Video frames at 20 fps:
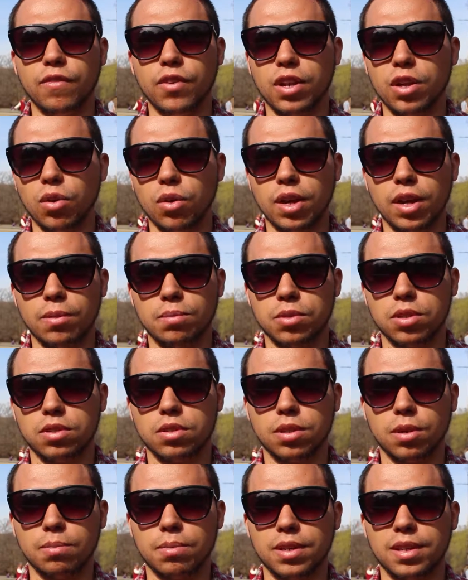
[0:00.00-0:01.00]
video games or
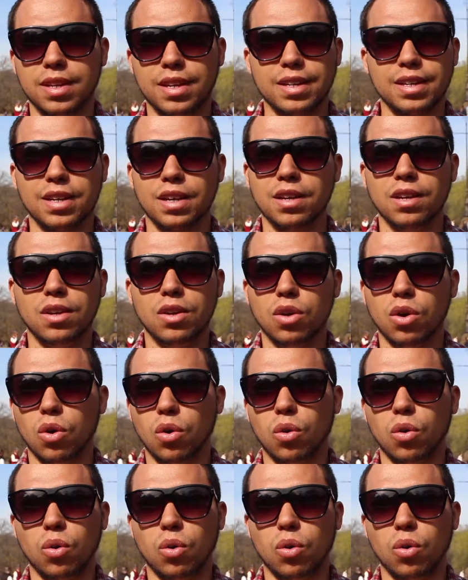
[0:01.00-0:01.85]
something like,